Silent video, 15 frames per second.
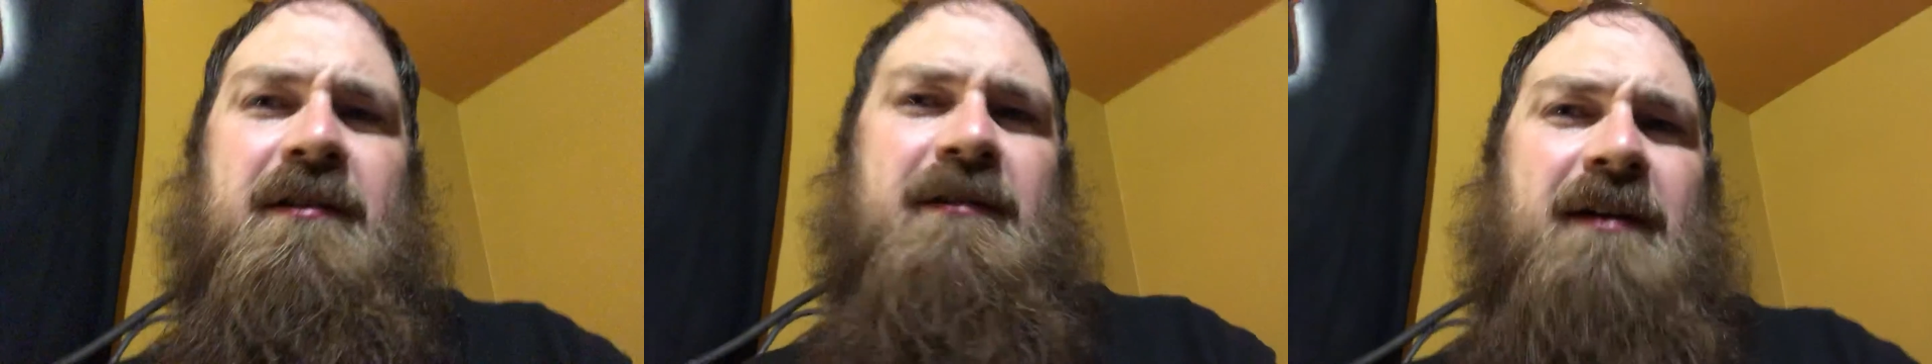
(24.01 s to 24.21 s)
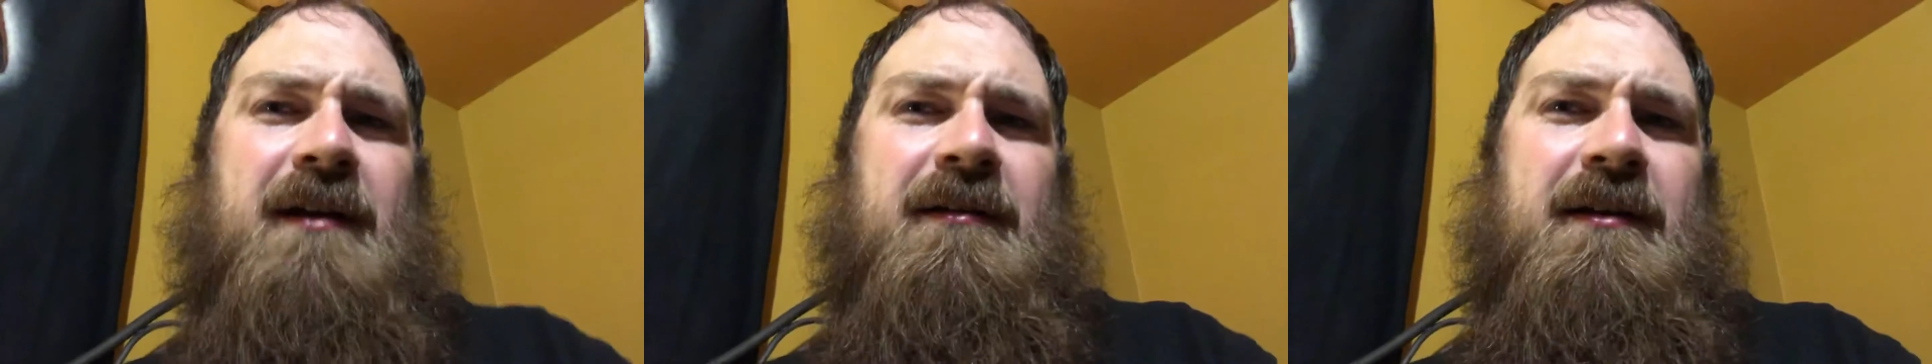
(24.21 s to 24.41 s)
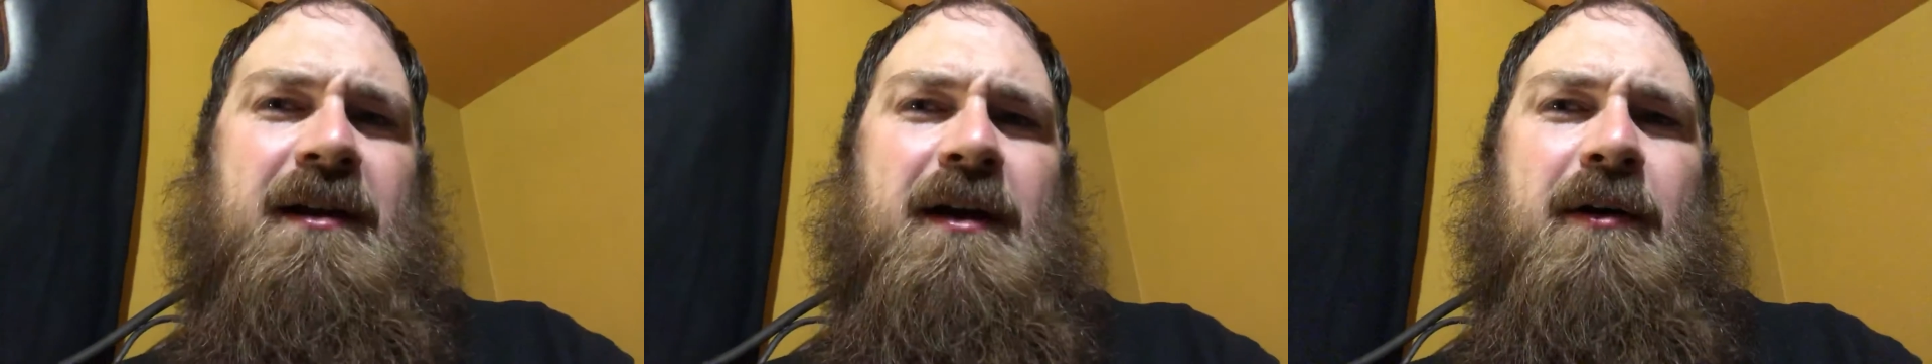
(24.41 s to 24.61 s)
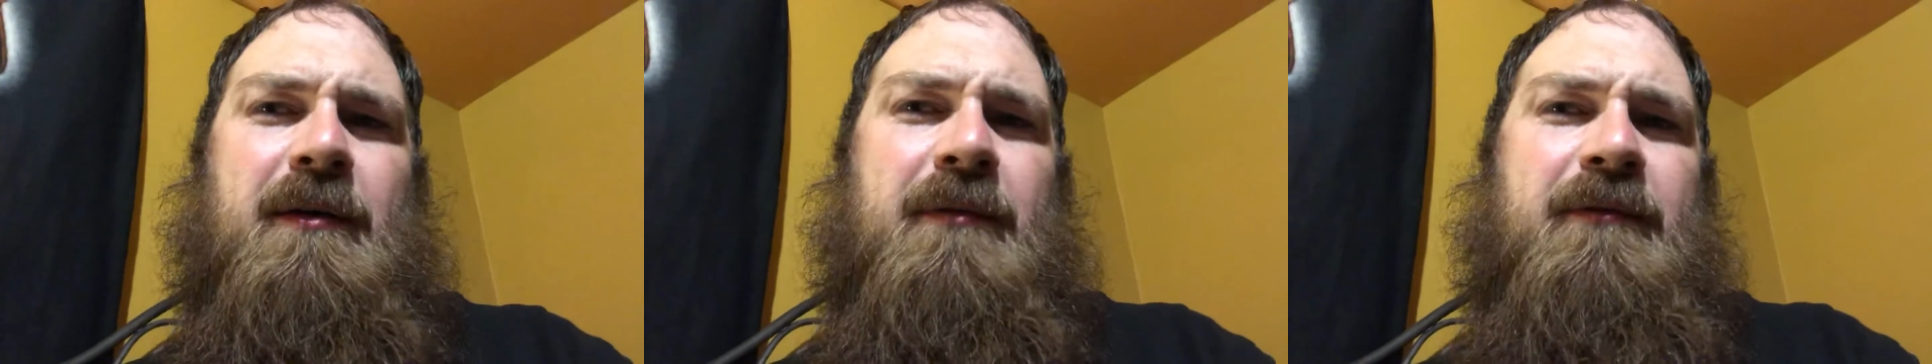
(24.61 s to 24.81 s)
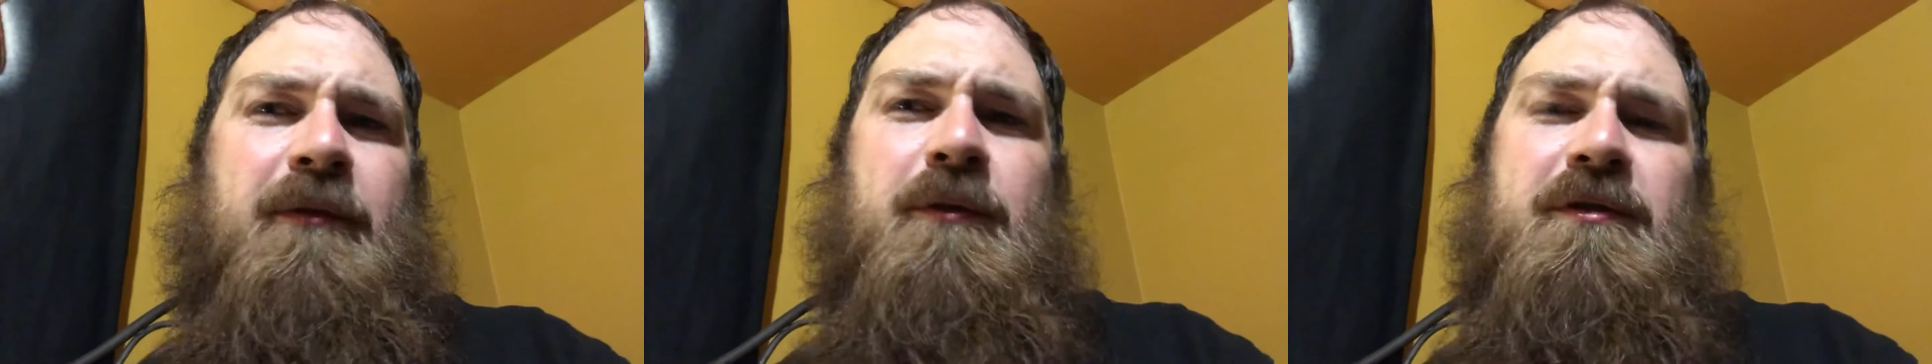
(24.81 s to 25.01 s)
the you
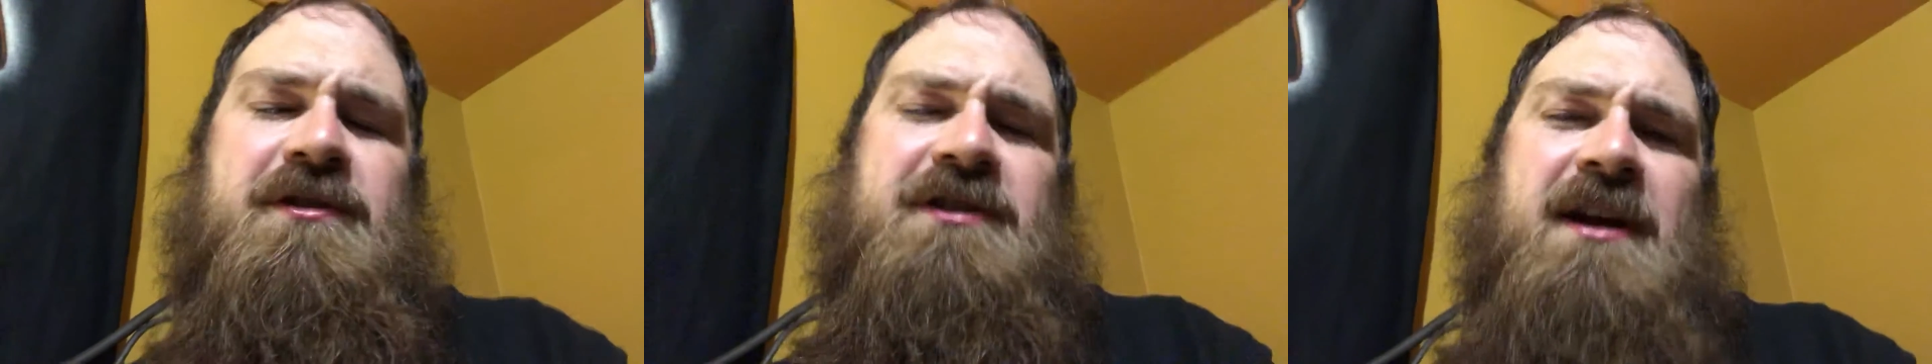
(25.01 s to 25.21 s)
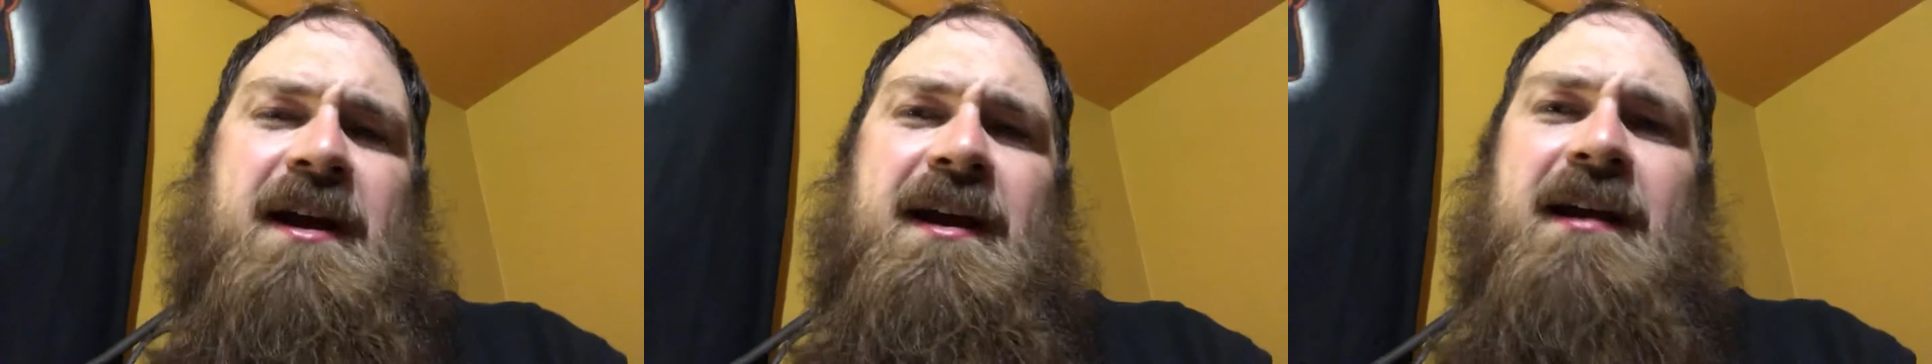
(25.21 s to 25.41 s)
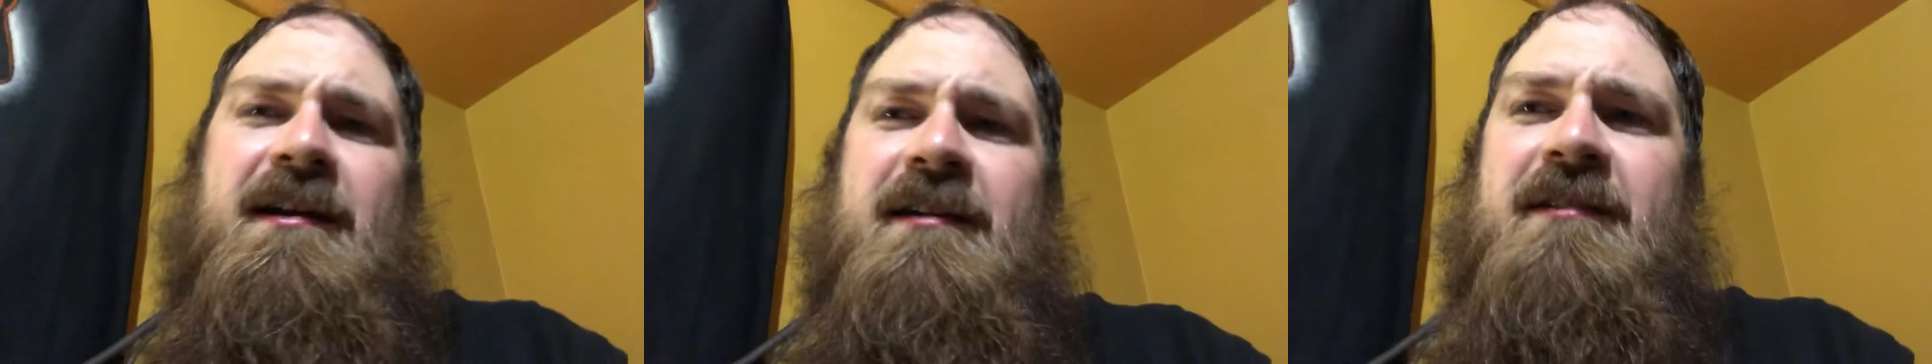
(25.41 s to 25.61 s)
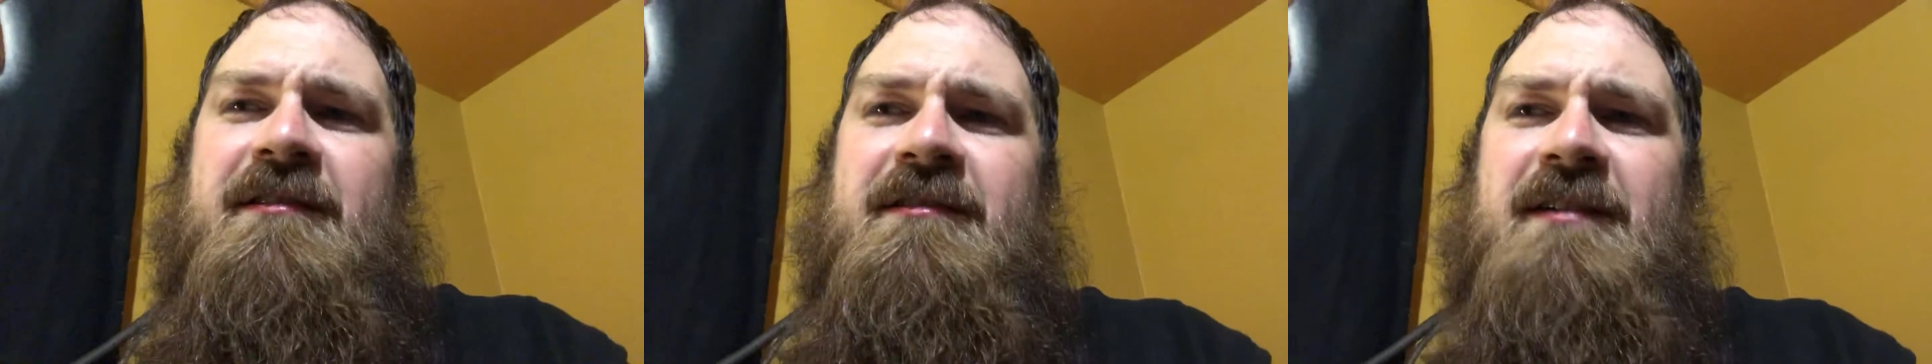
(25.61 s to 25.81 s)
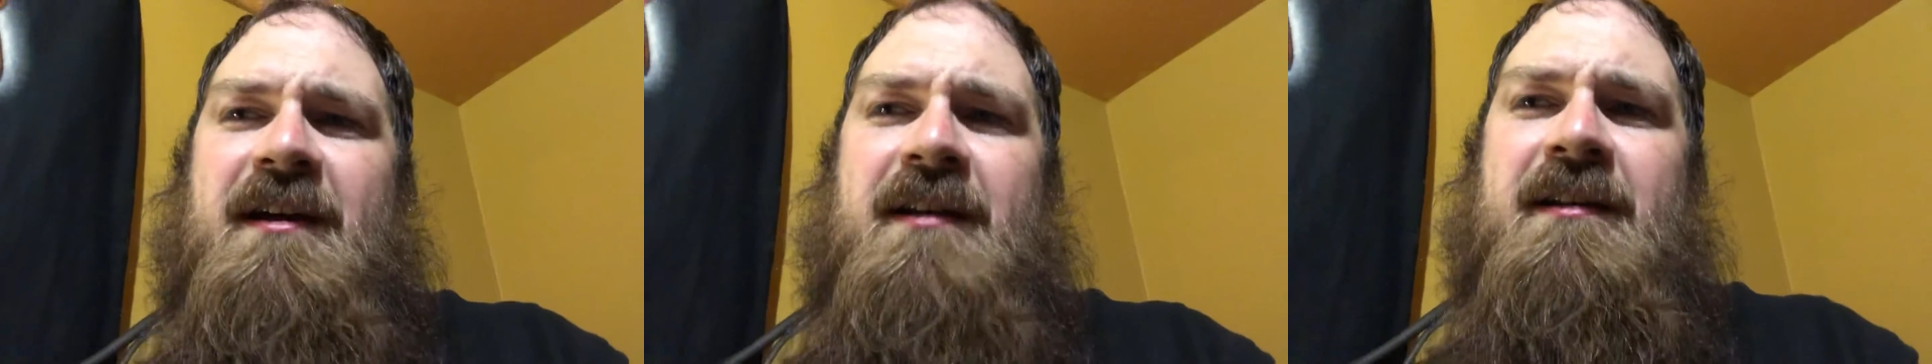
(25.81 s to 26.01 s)
know food
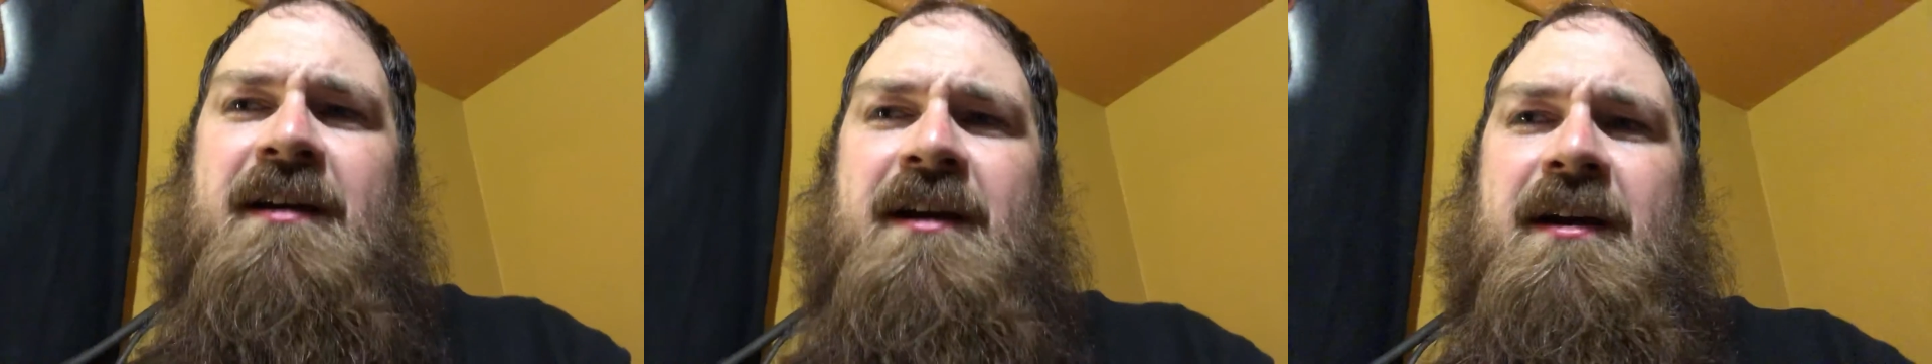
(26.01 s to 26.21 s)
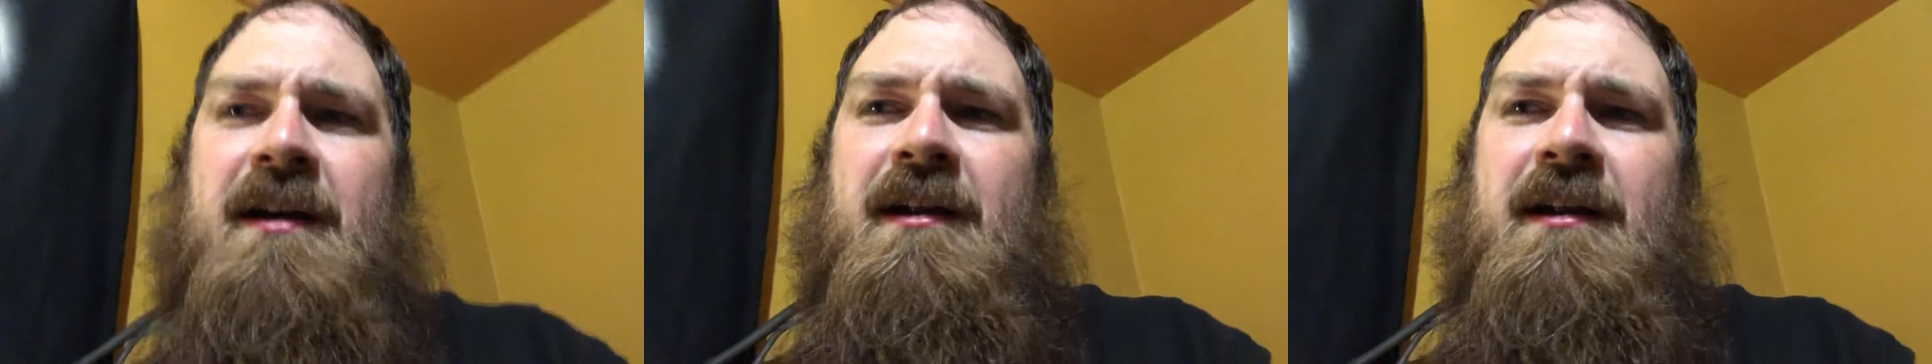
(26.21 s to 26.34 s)
chains and